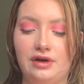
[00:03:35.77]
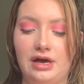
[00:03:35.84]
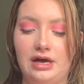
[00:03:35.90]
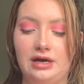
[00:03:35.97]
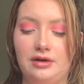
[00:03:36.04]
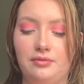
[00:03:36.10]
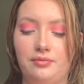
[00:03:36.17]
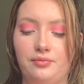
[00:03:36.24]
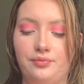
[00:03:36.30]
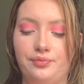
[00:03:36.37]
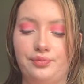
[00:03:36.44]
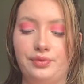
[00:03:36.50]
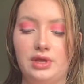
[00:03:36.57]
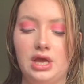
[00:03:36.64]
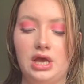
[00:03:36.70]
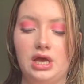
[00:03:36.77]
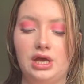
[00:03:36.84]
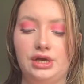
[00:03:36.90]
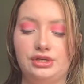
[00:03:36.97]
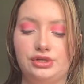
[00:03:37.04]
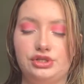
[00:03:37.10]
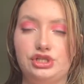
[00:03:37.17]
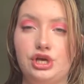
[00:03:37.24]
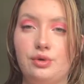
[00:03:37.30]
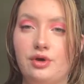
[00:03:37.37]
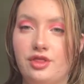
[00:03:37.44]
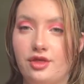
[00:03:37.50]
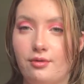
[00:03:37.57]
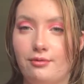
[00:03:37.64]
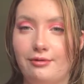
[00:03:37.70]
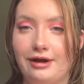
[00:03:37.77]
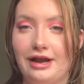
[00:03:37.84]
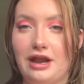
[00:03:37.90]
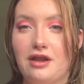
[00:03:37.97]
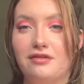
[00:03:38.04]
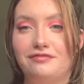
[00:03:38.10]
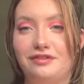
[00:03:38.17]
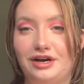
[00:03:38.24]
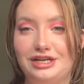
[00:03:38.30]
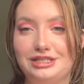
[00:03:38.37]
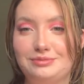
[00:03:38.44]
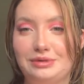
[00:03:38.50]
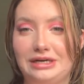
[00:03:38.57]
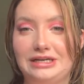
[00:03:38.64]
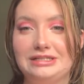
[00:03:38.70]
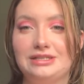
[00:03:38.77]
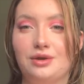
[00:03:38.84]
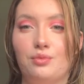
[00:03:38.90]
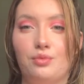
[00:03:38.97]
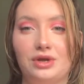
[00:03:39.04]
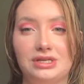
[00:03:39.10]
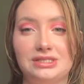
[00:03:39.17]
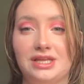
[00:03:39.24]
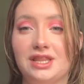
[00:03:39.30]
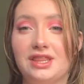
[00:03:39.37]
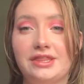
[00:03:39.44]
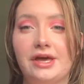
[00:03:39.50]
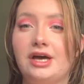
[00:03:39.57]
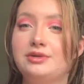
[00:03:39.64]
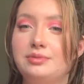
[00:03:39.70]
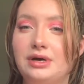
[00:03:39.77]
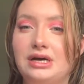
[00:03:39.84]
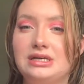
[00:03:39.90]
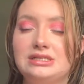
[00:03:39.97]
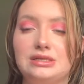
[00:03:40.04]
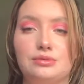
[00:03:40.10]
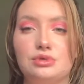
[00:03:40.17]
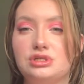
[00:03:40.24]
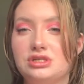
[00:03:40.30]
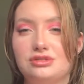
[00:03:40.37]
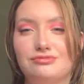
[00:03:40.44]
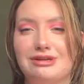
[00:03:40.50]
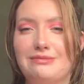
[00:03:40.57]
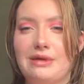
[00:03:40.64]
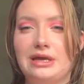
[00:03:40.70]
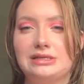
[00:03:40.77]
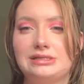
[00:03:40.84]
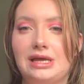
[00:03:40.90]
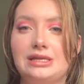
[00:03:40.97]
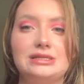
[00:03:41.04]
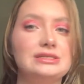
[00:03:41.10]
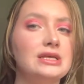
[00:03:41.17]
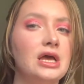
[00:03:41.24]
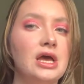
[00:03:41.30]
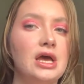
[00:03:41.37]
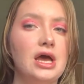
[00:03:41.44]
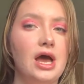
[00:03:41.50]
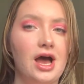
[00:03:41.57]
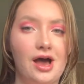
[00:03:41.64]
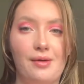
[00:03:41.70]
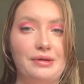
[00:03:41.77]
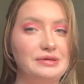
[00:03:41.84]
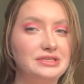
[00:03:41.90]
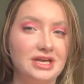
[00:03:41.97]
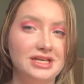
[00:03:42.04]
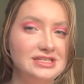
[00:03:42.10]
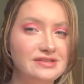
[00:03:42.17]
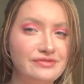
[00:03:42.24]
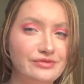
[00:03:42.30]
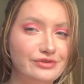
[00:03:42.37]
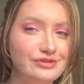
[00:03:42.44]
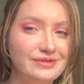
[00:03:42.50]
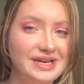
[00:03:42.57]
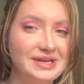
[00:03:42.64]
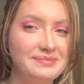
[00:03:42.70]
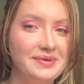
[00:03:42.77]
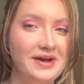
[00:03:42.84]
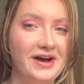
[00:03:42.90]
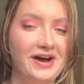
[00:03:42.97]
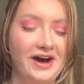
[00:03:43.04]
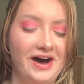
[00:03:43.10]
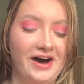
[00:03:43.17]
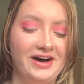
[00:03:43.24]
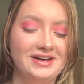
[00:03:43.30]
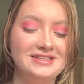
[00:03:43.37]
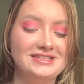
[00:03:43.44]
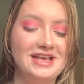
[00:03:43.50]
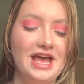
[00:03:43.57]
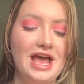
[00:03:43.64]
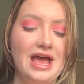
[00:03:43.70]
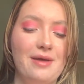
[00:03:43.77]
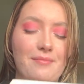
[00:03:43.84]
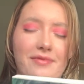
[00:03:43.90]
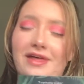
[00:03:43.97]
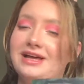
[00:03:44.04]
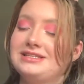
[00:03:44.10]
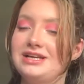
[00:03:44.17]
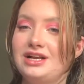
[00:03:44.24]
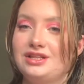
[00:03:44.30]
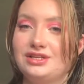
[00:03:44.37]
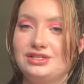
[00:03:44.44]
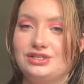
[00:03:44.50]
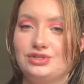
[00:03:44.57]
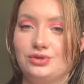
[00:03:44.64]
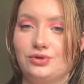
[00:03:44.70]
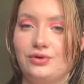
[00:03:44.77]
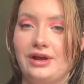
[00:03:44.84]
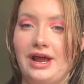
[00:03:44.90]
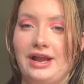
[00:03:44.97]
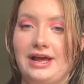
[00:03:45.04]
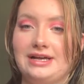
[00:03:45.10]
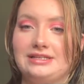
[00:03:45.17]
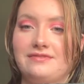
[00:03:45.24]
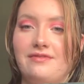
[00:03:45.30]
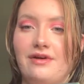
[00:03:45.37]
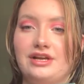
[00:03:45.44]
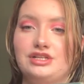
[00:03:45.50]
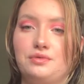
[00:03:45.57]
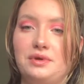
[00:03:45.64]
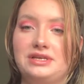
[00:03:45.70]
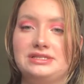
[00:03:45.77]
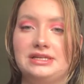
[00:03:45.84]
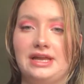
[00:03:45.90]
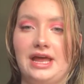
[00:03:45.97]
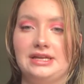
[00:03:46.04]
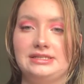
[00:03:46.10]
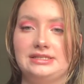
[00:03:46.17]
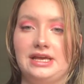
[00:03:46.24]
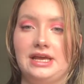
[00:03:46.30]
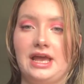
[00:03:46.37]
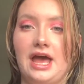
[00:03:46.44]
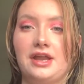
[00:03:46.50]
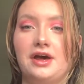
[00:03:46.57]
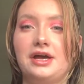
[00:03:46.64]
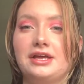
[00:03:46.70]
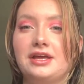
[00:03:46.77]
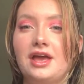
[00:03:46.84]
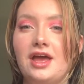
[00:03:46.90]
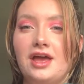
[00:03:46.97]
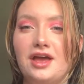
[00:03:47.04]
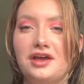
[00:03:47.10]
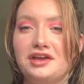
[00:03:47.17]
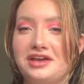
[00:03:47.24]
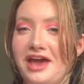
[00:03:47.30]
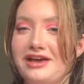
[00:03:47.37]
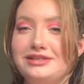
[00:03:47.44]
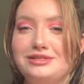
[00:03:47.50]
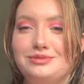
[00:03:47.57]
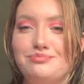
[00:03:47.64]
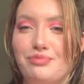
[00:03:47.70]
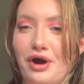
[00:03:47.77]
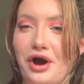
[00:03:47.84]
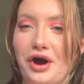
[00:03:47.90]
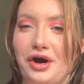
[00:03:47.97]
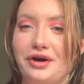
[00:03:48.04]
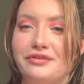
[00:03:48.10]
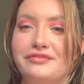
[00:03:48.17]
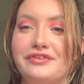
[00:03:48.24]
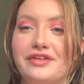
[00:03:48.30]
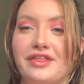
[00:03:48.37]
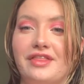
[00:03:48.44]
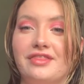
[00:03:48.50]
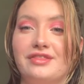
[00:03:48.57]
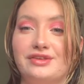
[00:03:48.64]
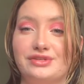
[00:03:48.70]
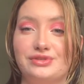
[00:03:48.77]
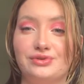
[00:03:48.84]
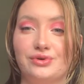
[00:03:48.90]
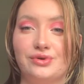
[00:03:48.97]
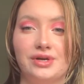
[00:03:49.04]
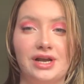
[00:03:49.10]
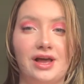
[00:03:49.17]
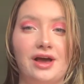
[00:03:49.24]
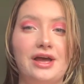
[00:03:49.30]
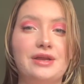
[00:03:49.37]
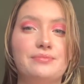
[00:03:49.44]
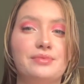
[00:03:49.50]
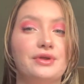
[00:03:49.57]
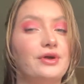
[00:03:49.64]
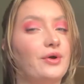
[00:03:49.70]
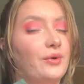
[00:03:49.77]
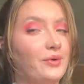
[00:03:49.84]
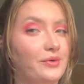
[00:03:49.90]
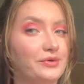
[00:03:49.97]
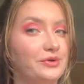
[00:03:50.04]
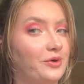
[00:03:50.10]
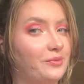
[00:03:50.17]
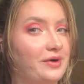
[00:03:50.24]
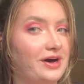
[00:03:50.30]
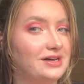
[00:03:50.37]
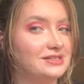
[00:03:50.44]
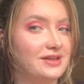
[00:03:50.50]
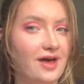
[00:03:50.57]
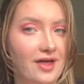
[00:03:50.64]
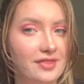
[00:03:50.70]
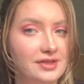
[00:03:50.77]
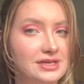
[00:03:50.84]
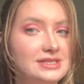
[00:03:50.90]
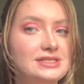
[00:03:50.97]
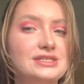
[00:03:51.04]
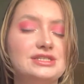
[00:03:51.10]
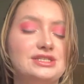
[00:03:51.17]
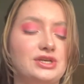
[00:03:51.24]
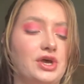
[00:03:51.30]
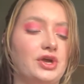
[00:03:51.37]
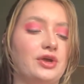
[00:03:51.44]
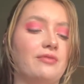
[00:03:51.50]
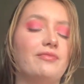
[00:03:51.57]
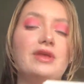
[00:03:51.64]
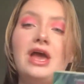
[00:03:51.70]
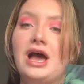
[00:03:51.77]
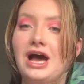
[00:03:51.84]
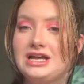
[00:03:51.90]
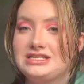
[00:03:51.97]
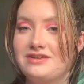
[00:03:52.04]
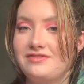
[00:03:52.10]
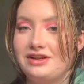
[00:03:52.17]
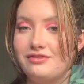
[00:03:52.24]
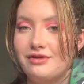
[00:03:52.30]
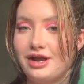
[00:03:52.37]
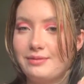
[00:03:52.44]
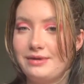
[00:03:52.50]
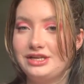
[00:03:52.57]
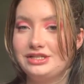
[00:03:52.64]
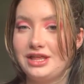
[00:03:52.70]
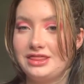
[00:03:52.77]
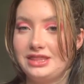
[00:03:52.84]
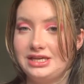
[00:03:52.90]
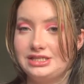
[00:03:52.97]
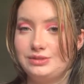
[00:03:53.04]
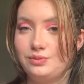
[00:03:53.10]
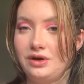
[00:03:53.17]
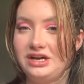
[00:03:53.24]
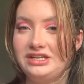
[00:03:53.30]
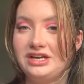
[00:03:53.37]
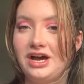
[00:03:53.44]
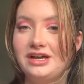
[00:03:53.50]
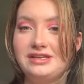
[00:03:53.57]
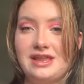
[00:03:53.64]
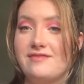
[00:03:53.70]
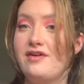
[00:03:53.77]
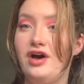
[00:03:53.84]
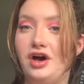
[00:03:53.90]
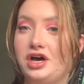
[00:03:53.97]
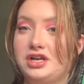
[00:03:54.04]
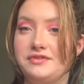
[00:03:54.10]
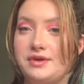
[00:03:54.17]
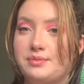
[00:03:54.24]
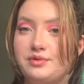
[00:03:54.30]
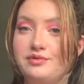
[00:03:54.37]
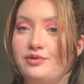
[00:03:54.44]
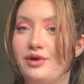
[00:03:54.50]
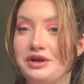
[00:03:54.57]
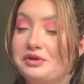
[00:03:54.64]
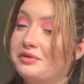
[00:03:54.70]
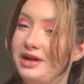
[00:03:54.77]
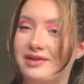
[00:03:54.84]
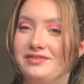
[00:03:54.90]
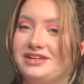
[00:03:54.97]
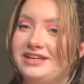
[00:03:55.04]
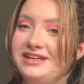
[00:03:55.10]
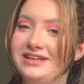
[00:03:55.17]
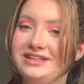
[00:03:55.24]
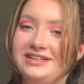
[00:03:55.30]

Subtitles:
So 2 of them are written in first person and one's in third person, which doesn't really make sense. It was kind of difficult to read at parts, but that's kind of the story, and it has a very twisted ending, and I guess part of the storyline but not parts of others. So I definitely recommend this one. I'd never heard of it before I got given it.